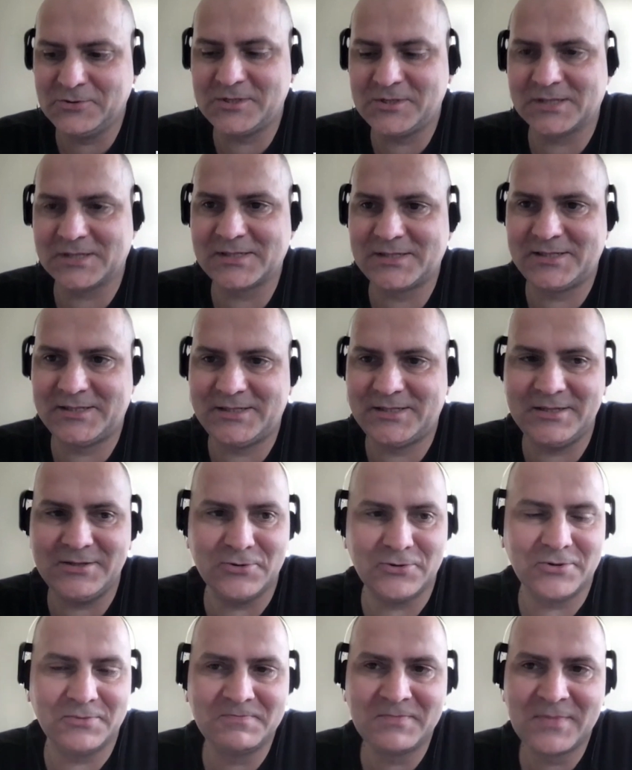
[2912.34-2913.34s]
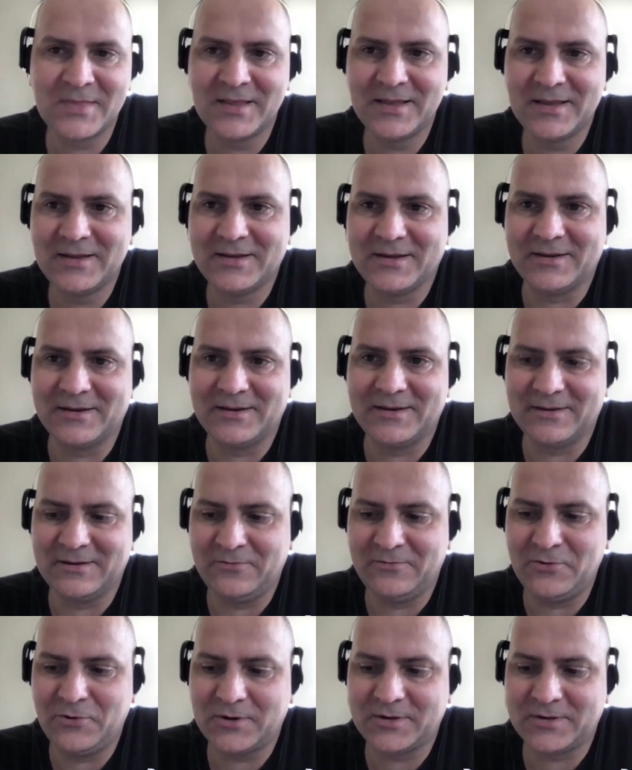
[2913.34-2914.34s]
You just see your
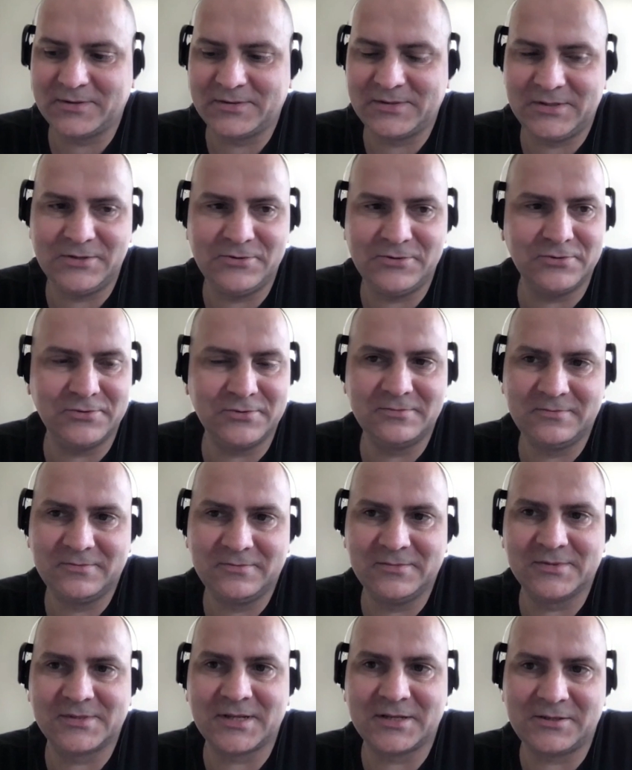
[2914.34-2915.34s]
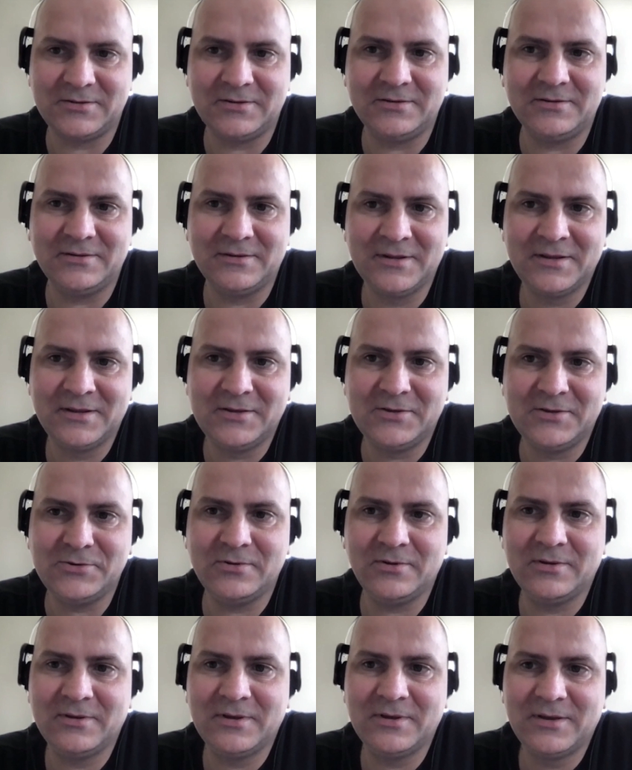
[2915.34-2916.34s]
work, see that
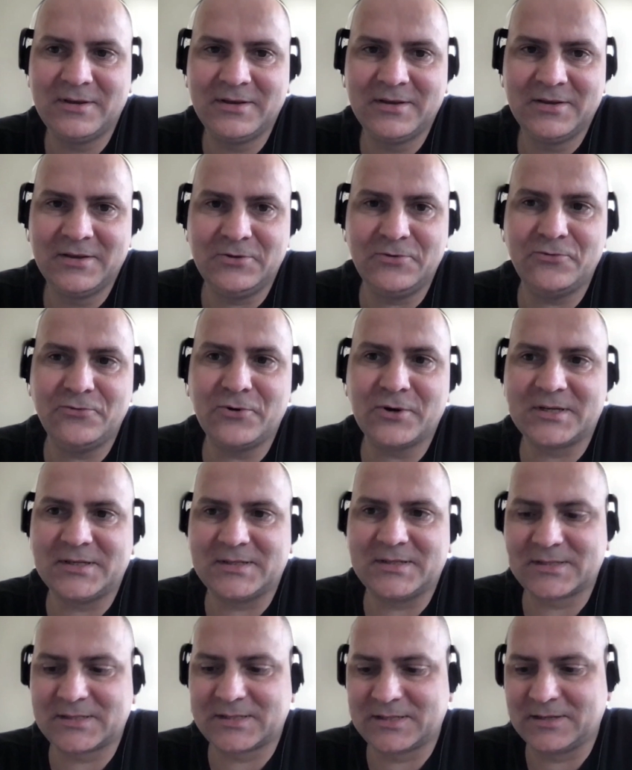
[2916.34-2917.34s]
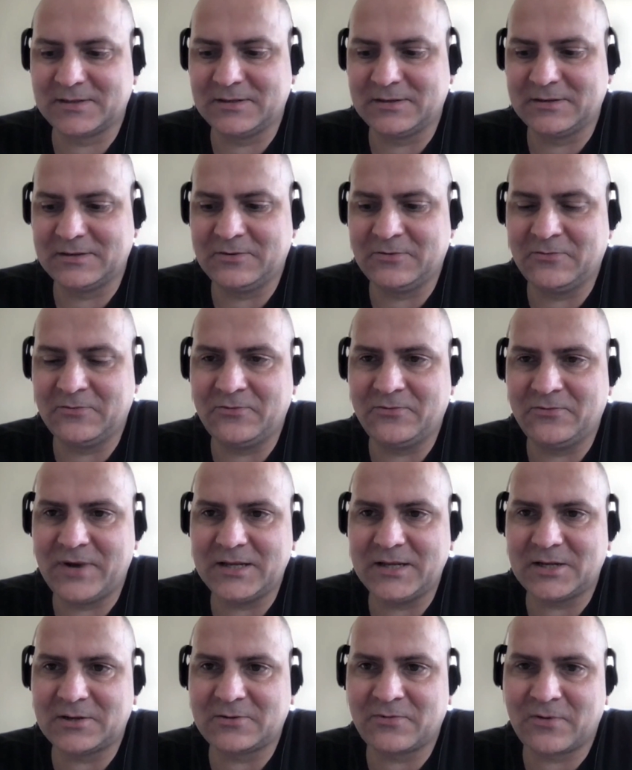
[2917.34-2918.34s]
your work is
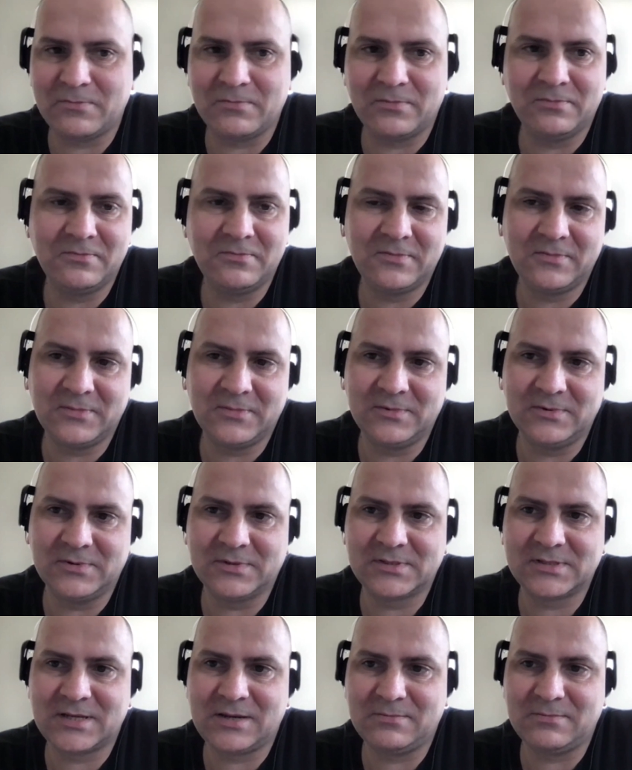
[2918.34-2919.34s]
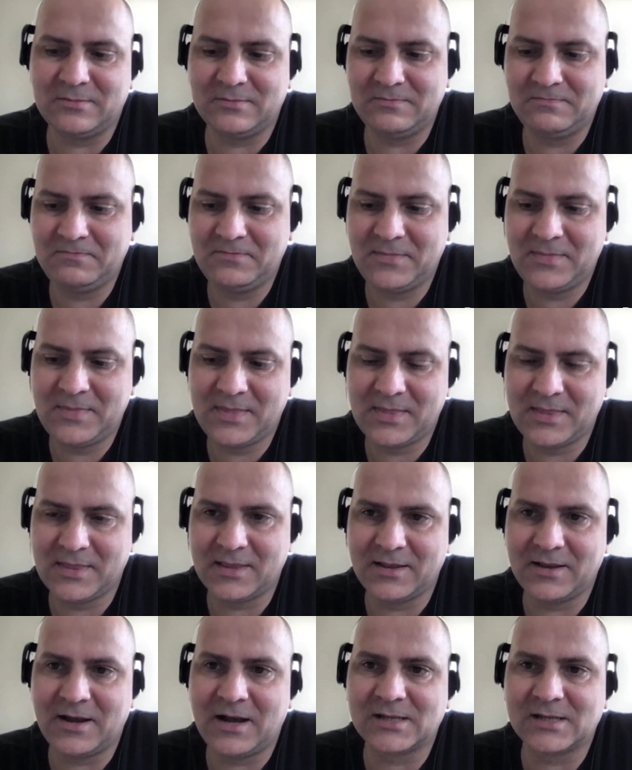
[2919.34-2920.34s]
weighted from some
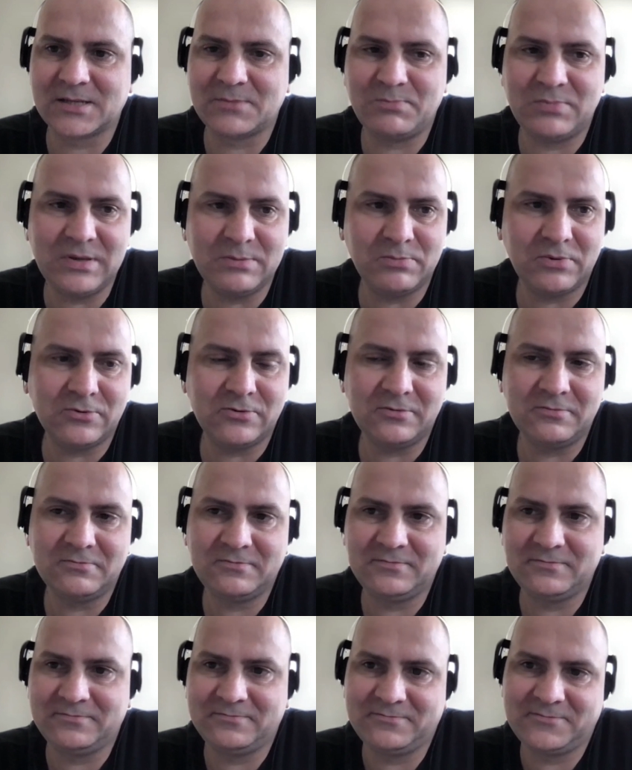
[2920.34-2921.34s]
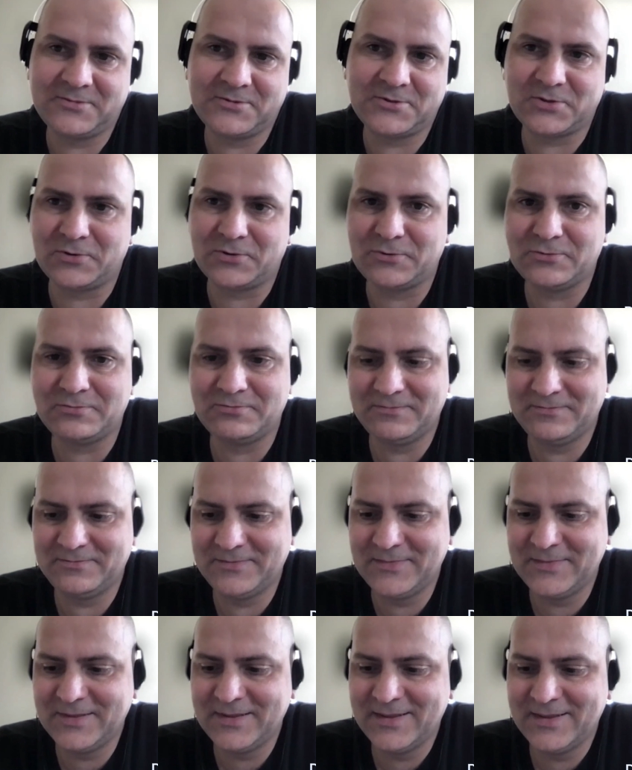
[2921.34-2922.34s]
other people. So
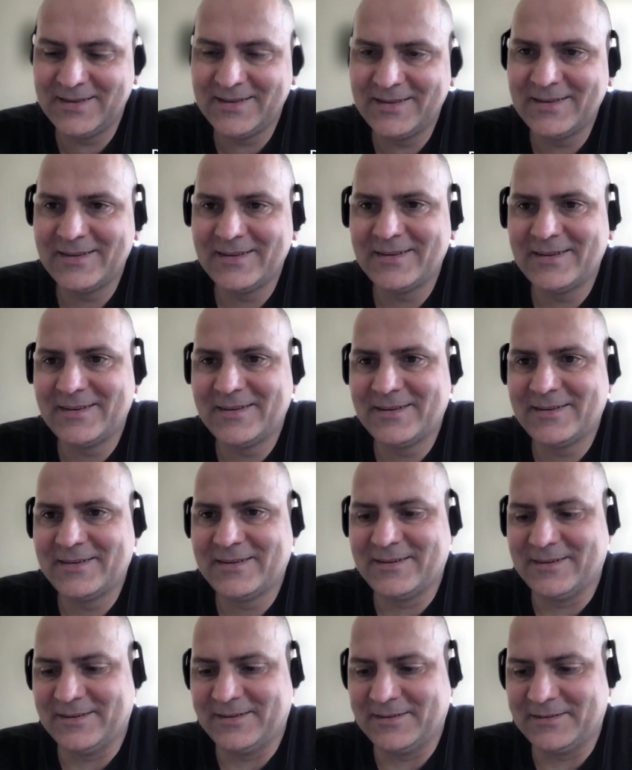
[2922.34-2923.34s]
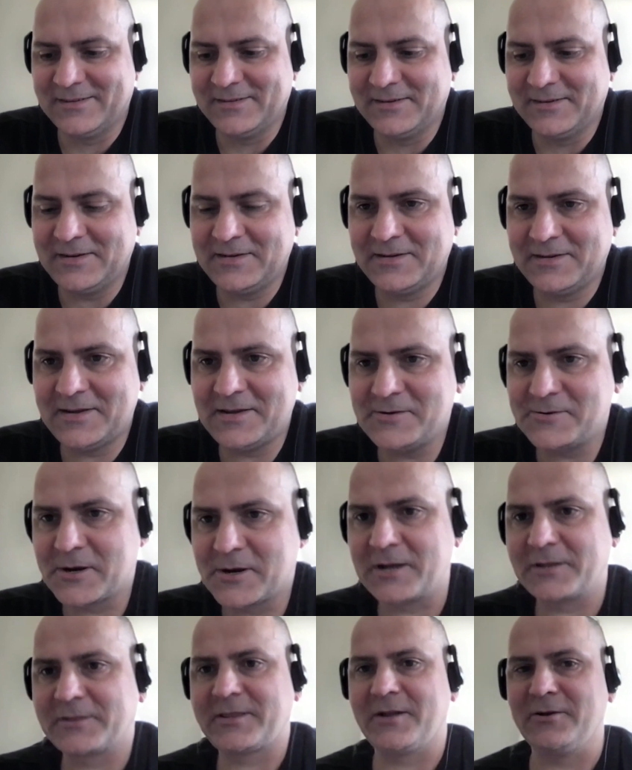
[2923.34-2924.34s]
error
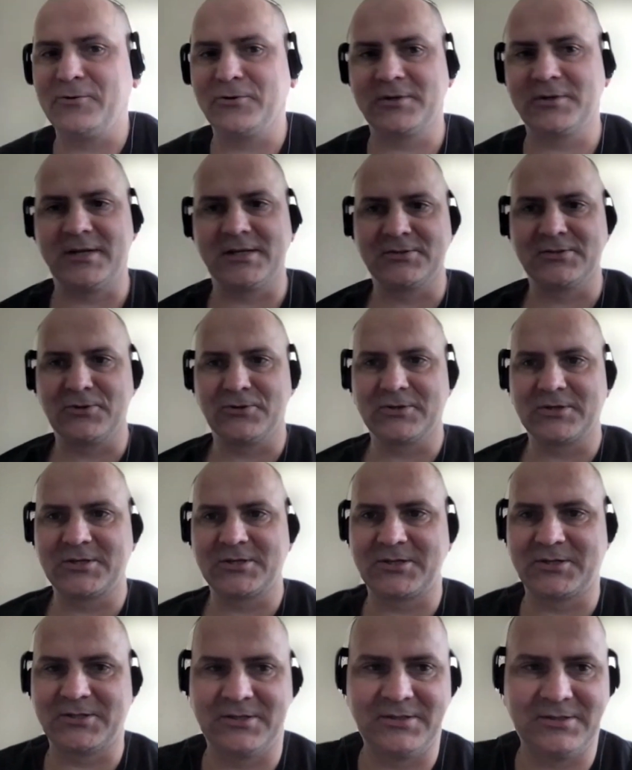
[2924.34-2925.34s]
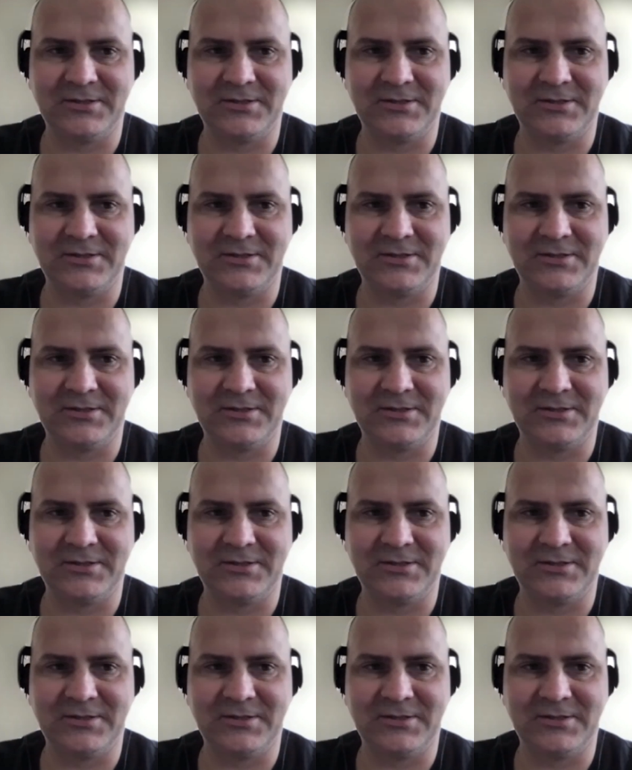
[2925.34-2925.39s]
rate alert does not